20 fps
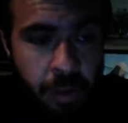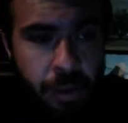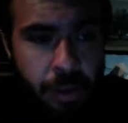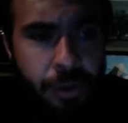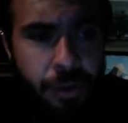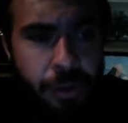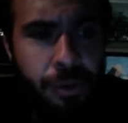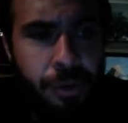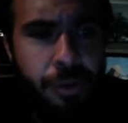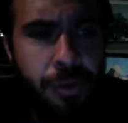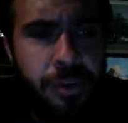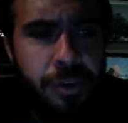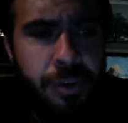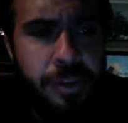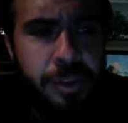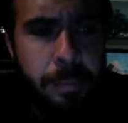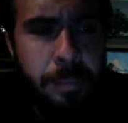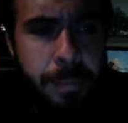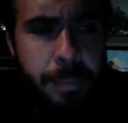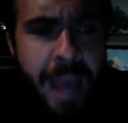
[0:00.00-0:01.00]
to
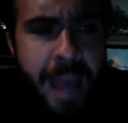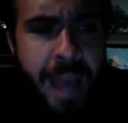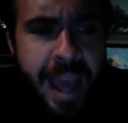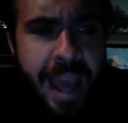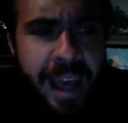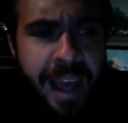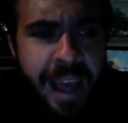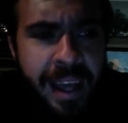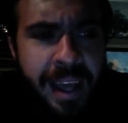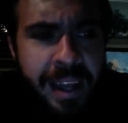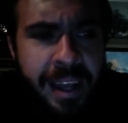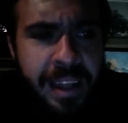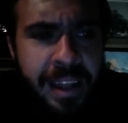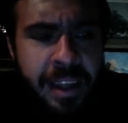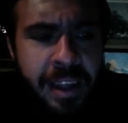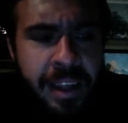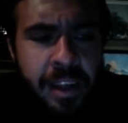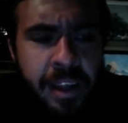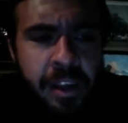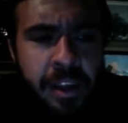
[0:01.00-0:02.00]
demand
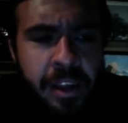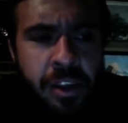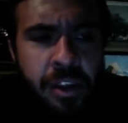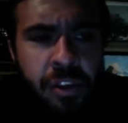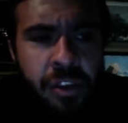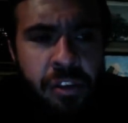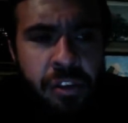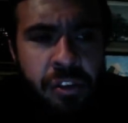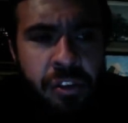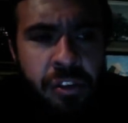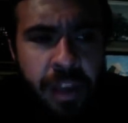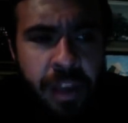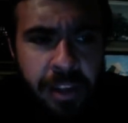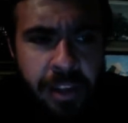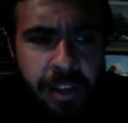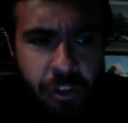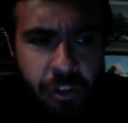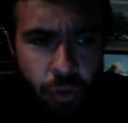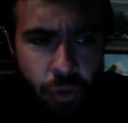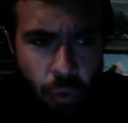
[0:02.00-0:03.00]

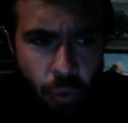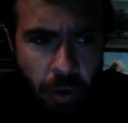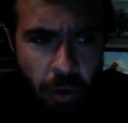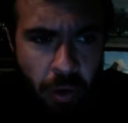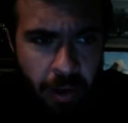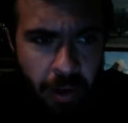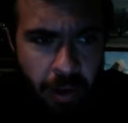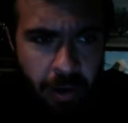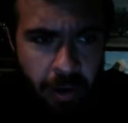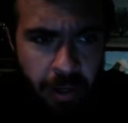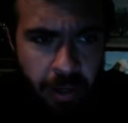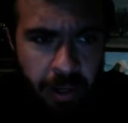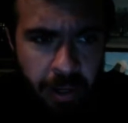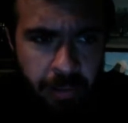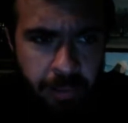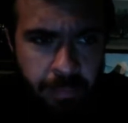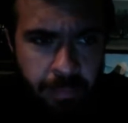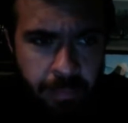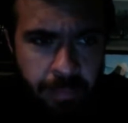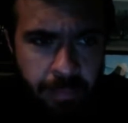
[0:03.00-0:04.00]
sanctuary.
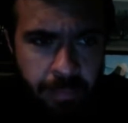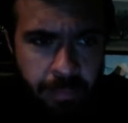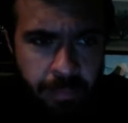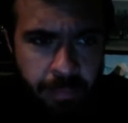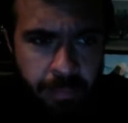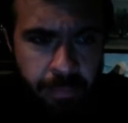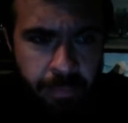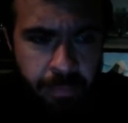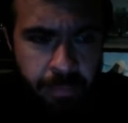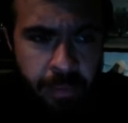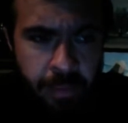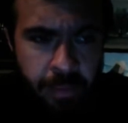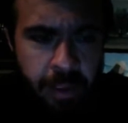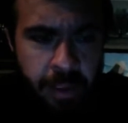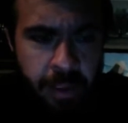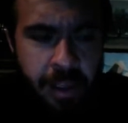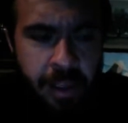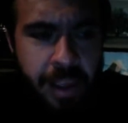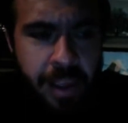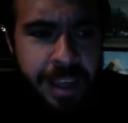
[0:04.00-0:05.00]

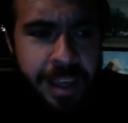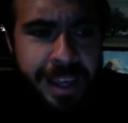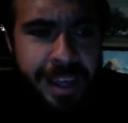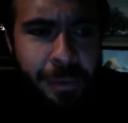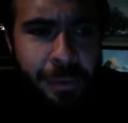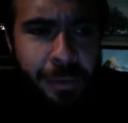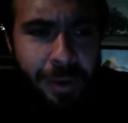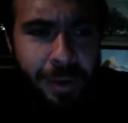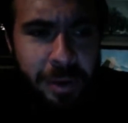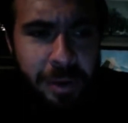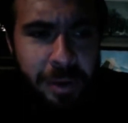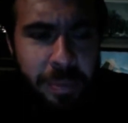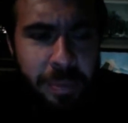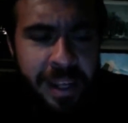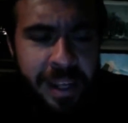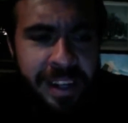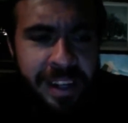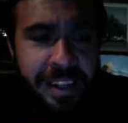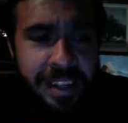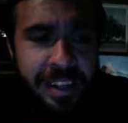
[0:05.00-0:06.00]
Keyword
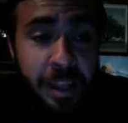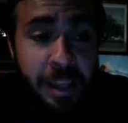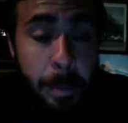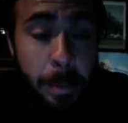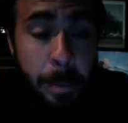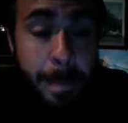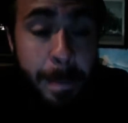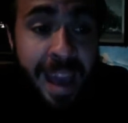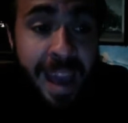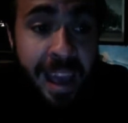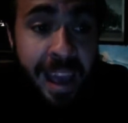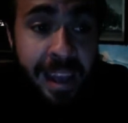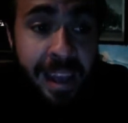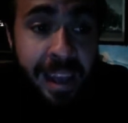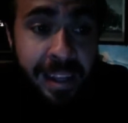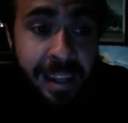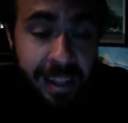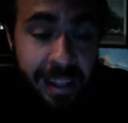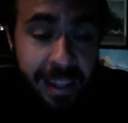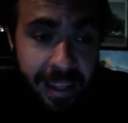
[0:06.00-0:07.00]
being
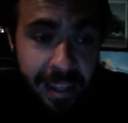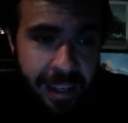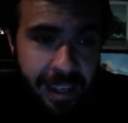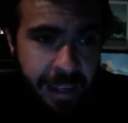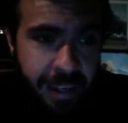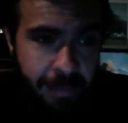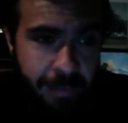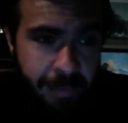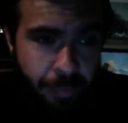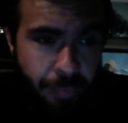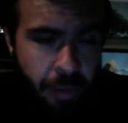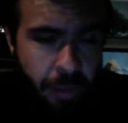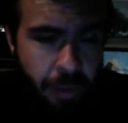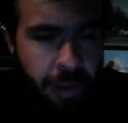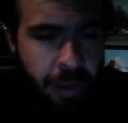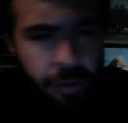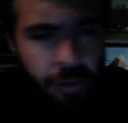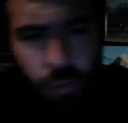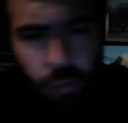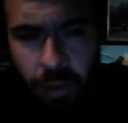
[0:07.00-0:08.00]
demand it.
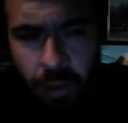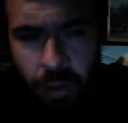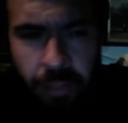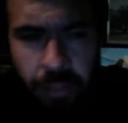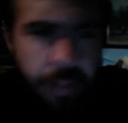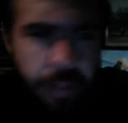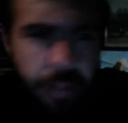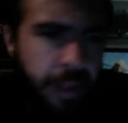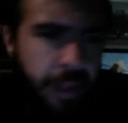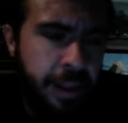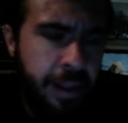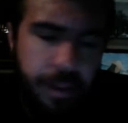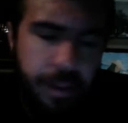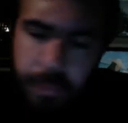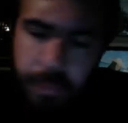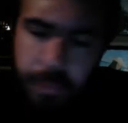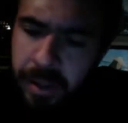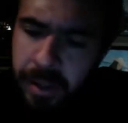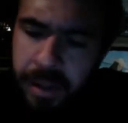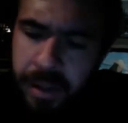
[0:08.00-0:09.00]
Now, it's one thing to
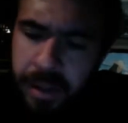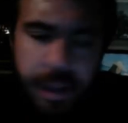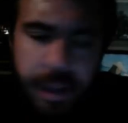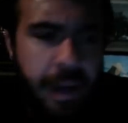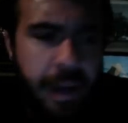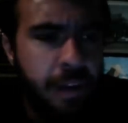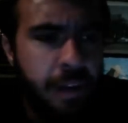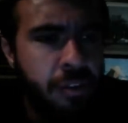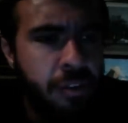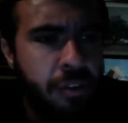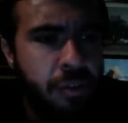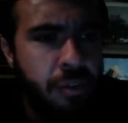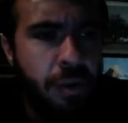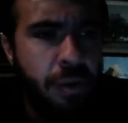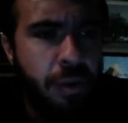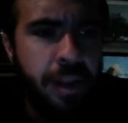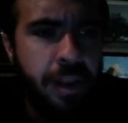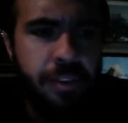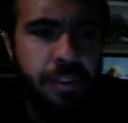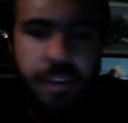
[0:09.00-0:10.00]
be in dire
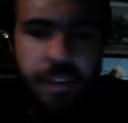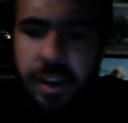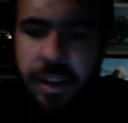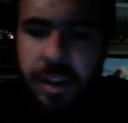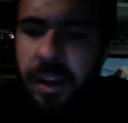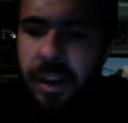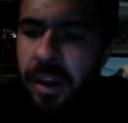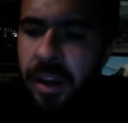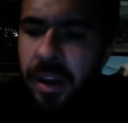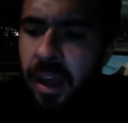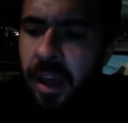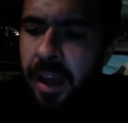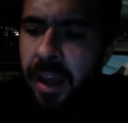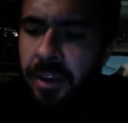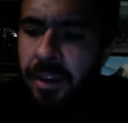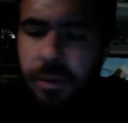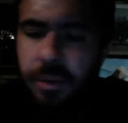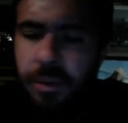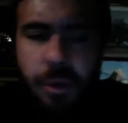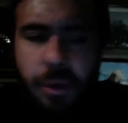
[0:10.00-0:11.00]
straits and,
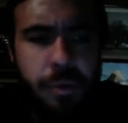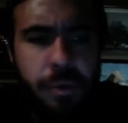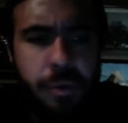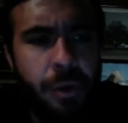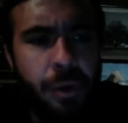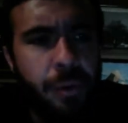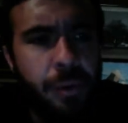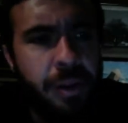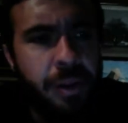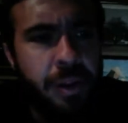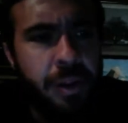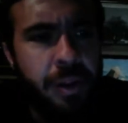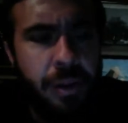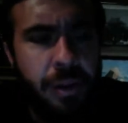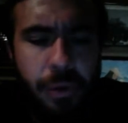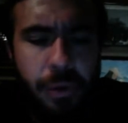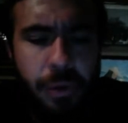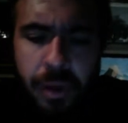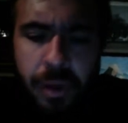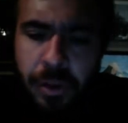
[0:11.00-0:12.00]
and you don't know what to
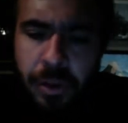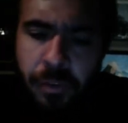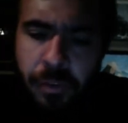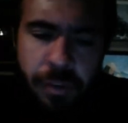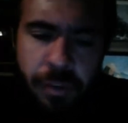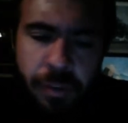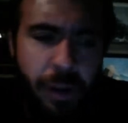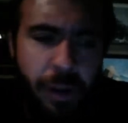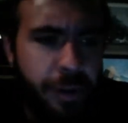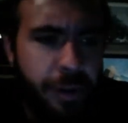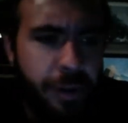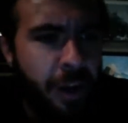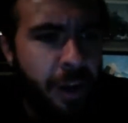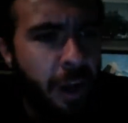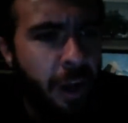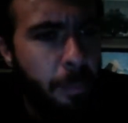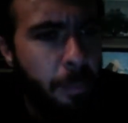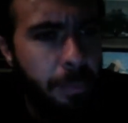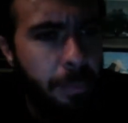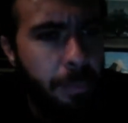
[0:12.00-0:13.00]
do and you floated
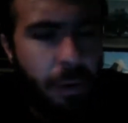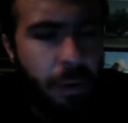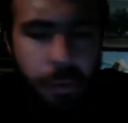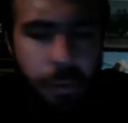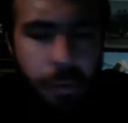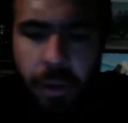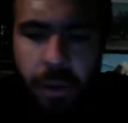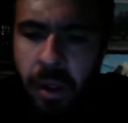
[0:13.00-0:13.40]
on a boat